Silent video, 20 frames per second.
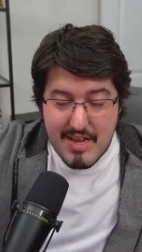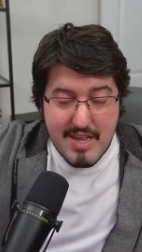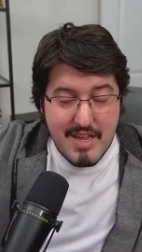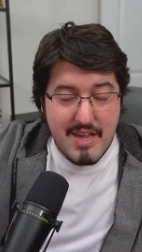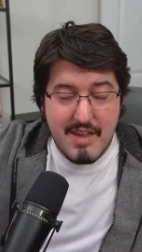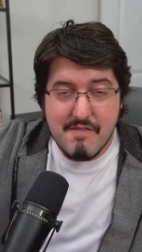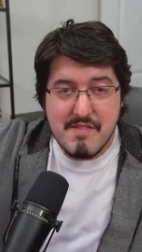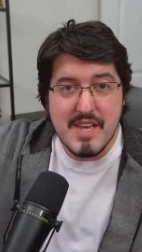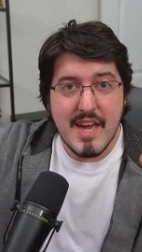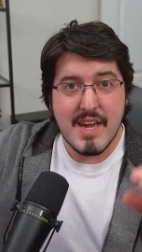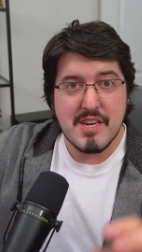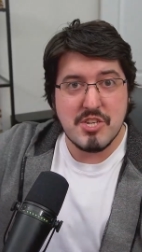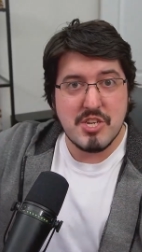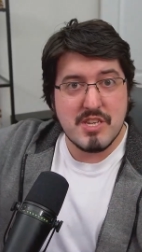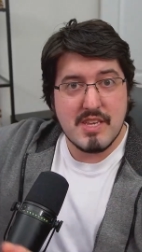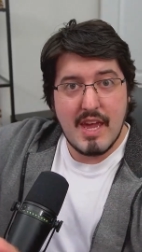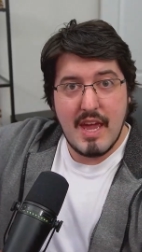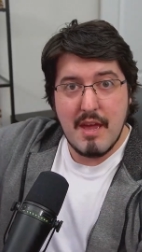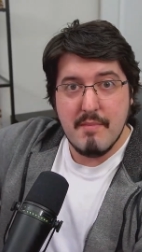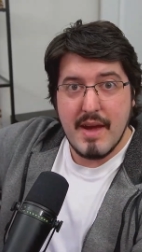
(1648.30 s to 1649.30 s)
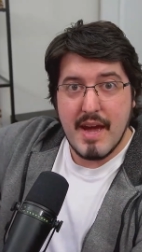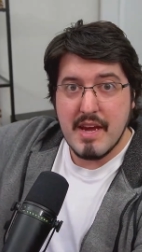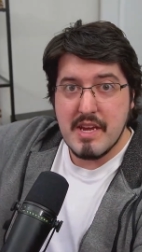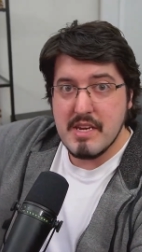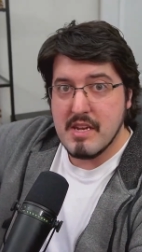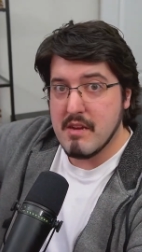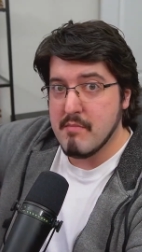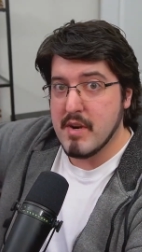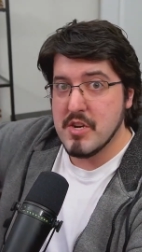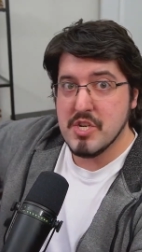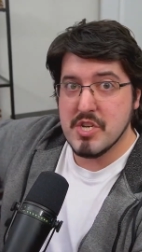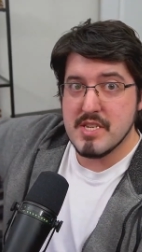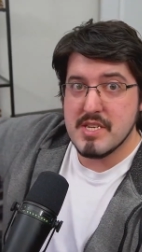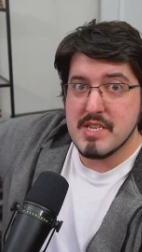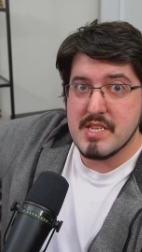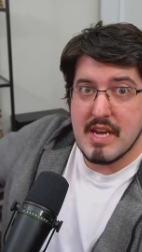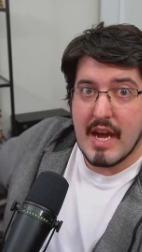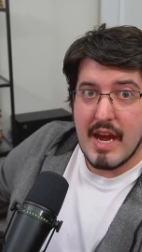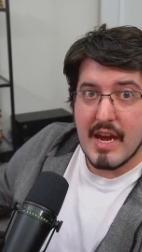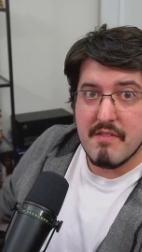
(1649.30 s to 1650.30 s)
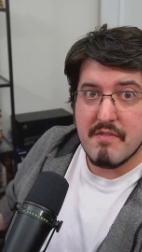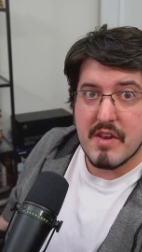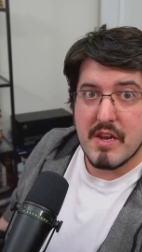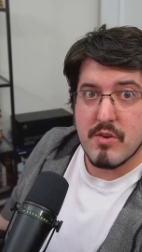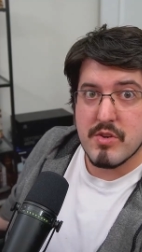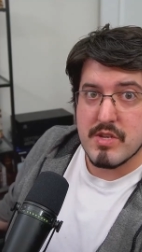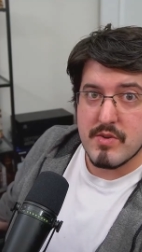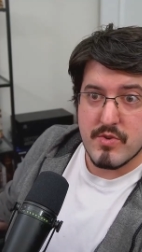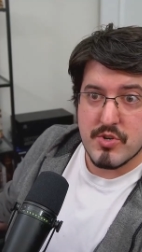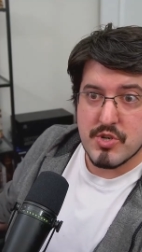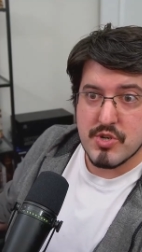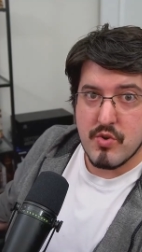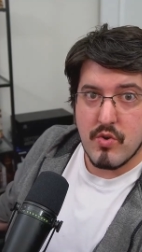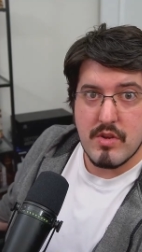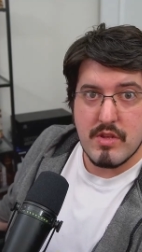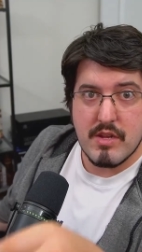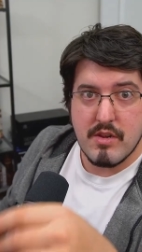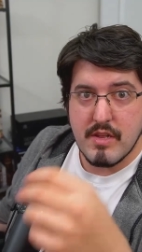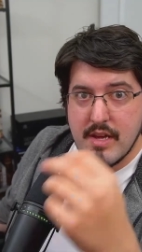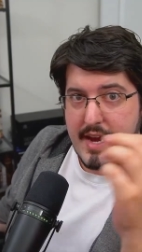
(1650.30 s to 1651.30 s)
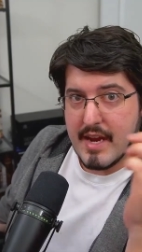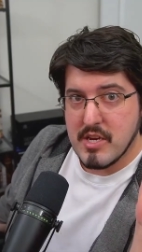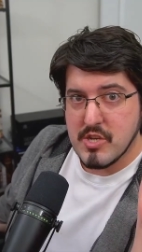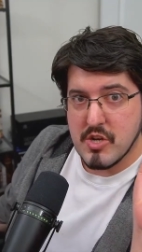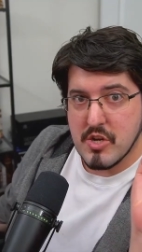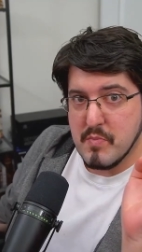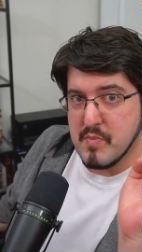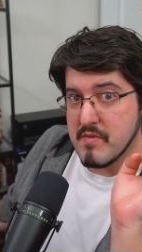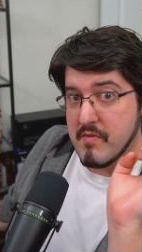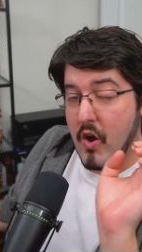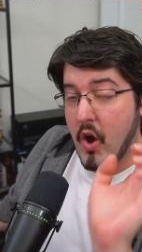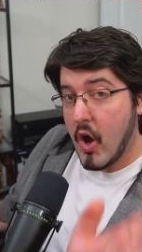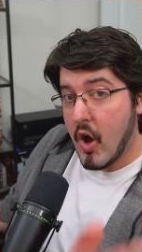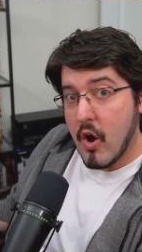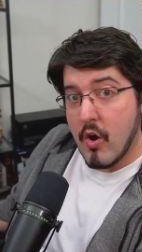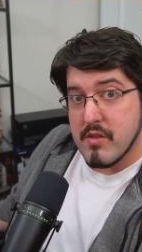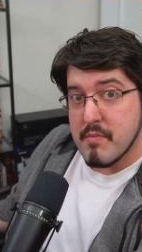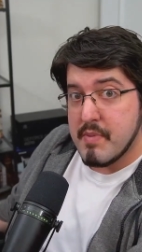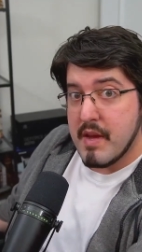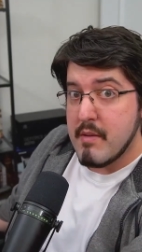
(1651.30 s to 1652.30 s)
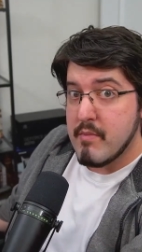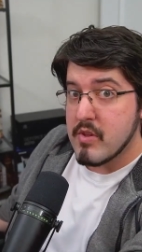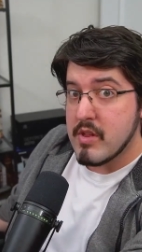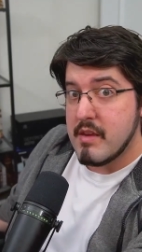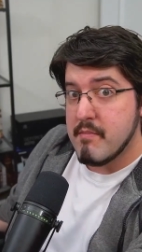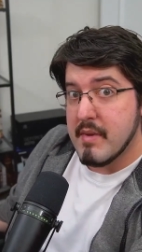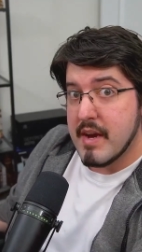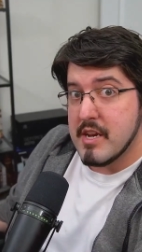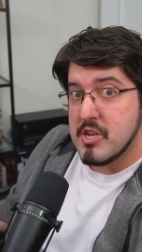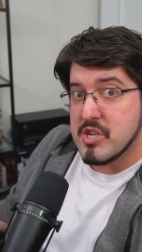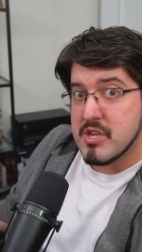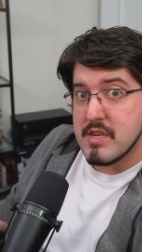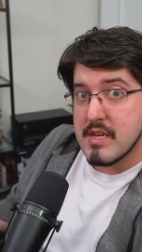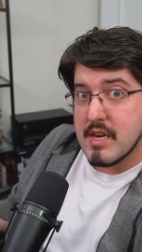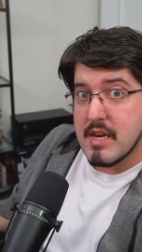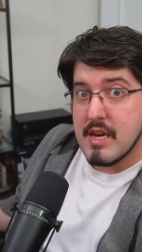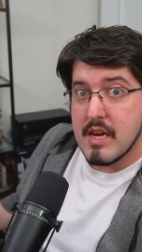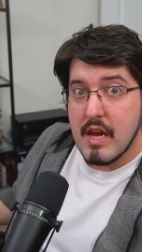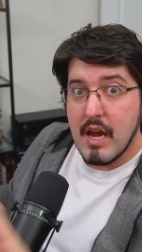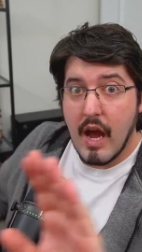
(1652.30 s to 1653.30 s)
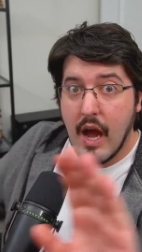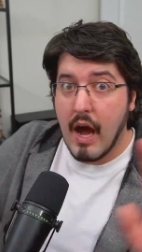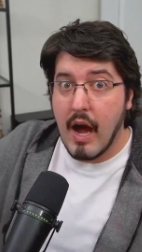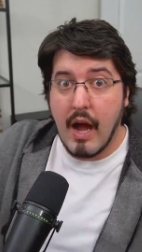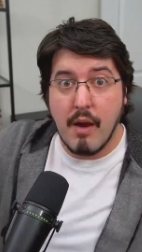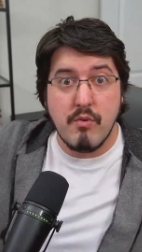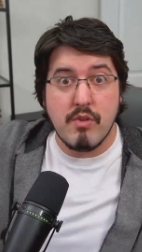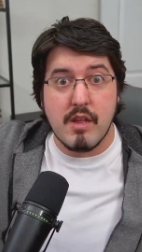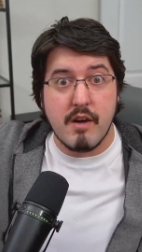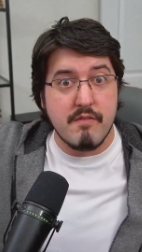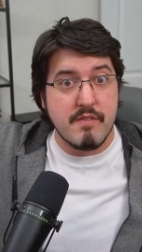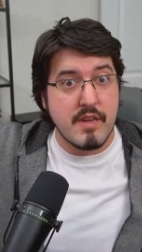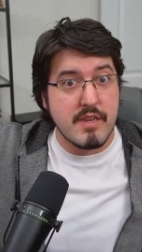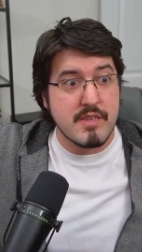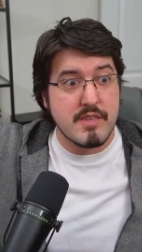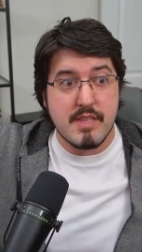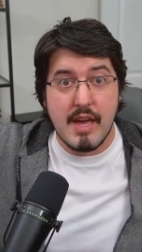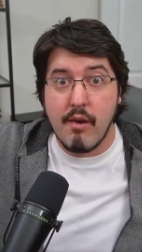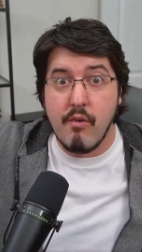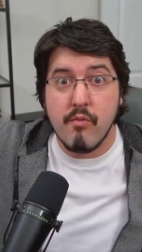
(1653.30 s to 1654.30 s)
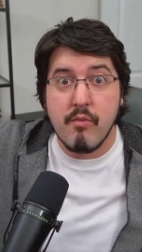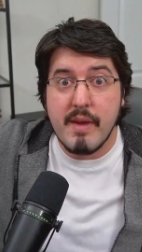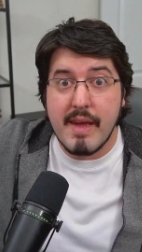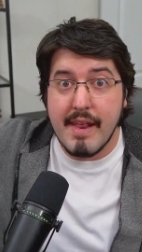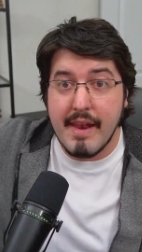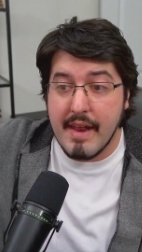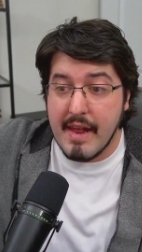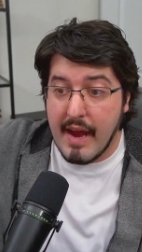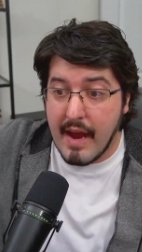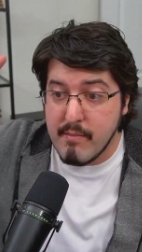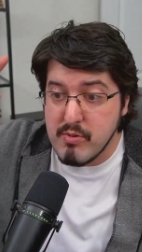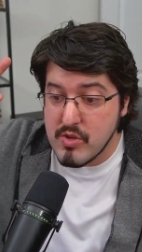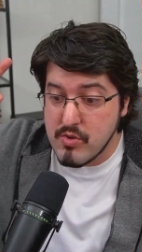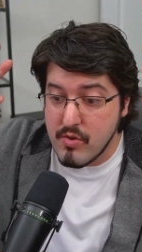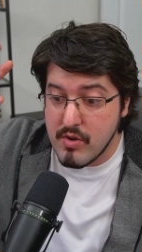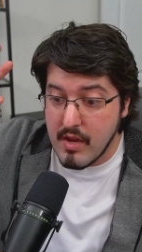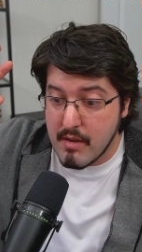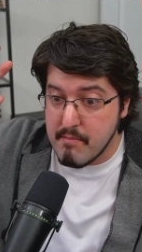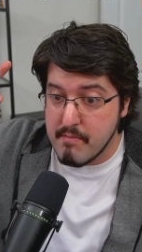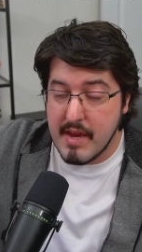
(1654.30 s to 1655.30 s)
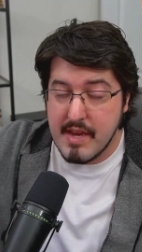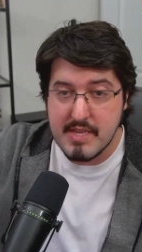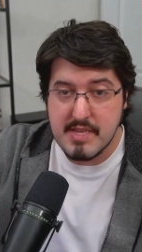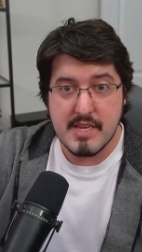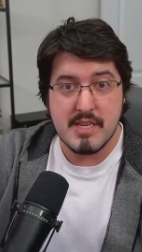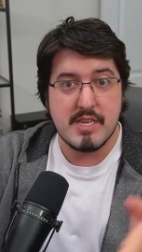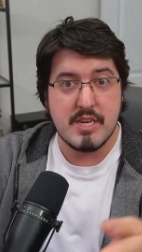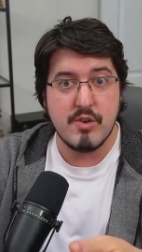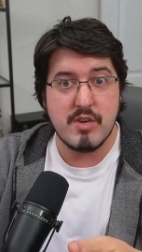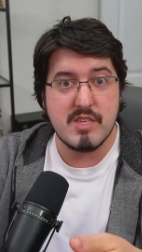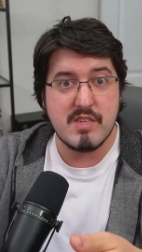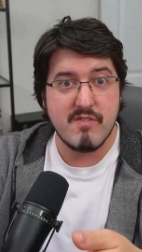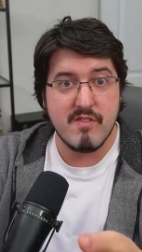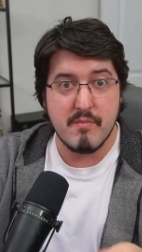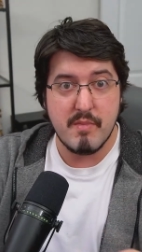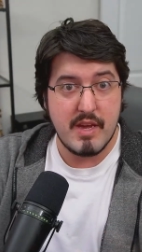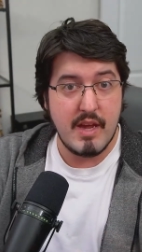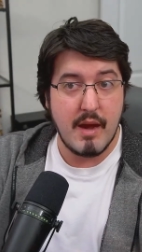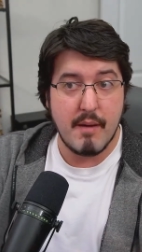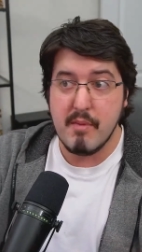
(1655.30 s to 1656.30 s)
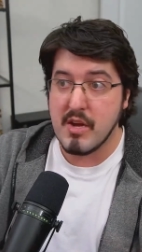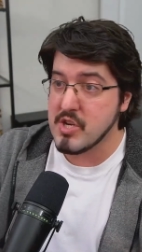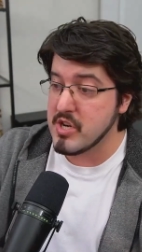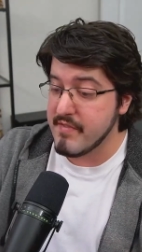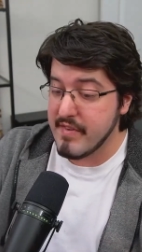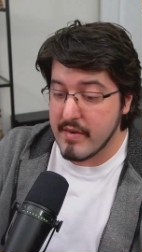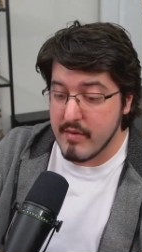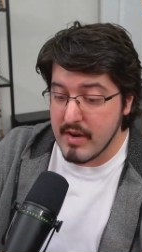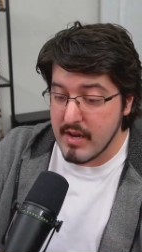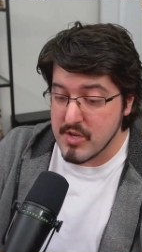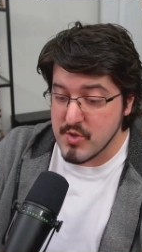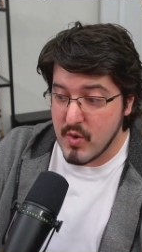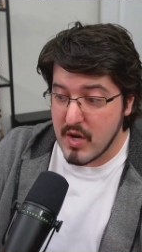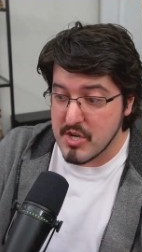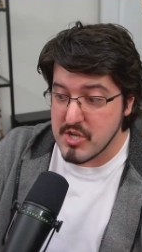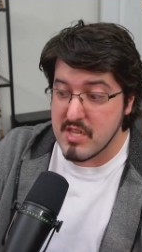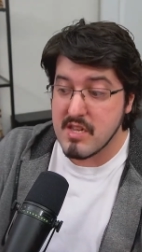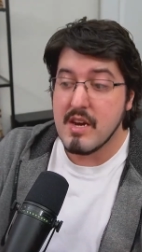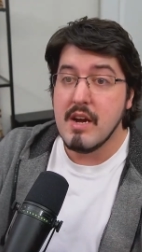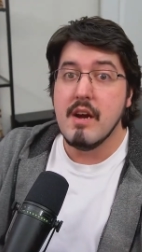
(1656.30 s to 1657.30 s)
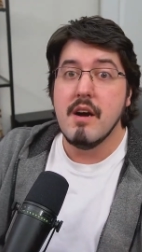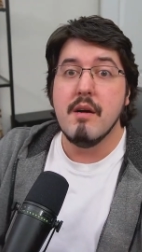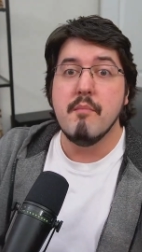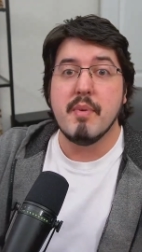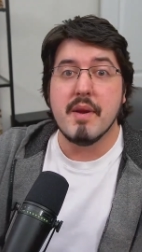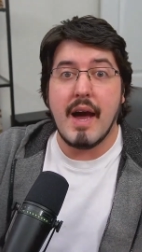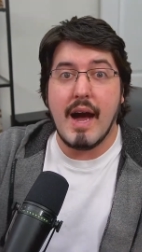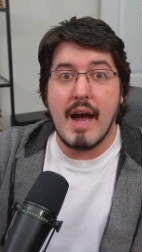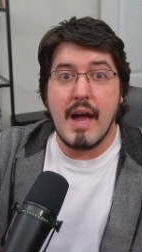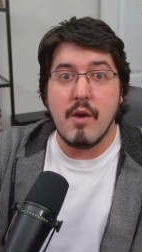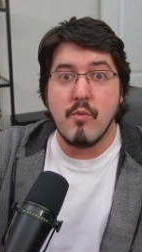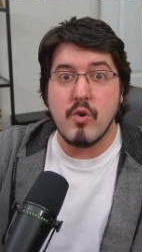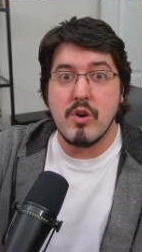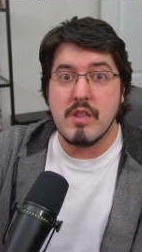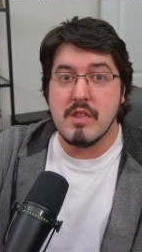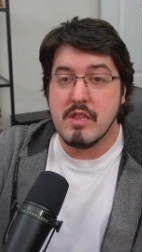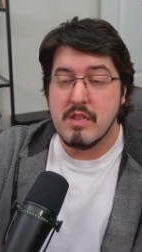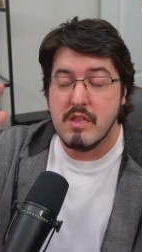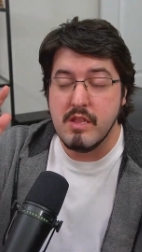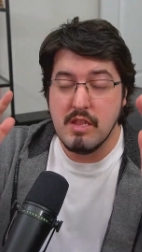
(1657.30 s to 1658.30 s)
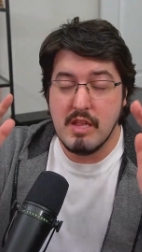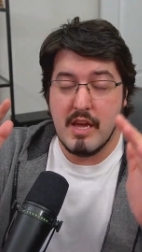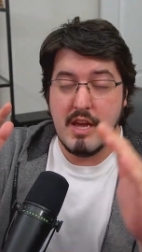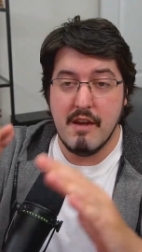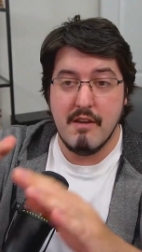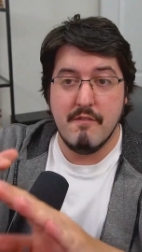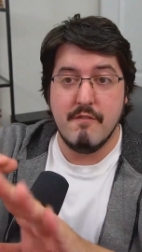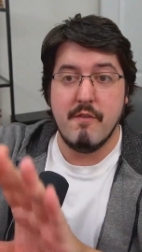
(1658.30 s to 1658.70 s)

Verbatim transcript: If Tex just came back and did a bunch of side videos that were short little excerpts of all the people he mentioned, I would love this. That would be an absolute amazing series for me. I'm not sure if anyone else watches it, but I would live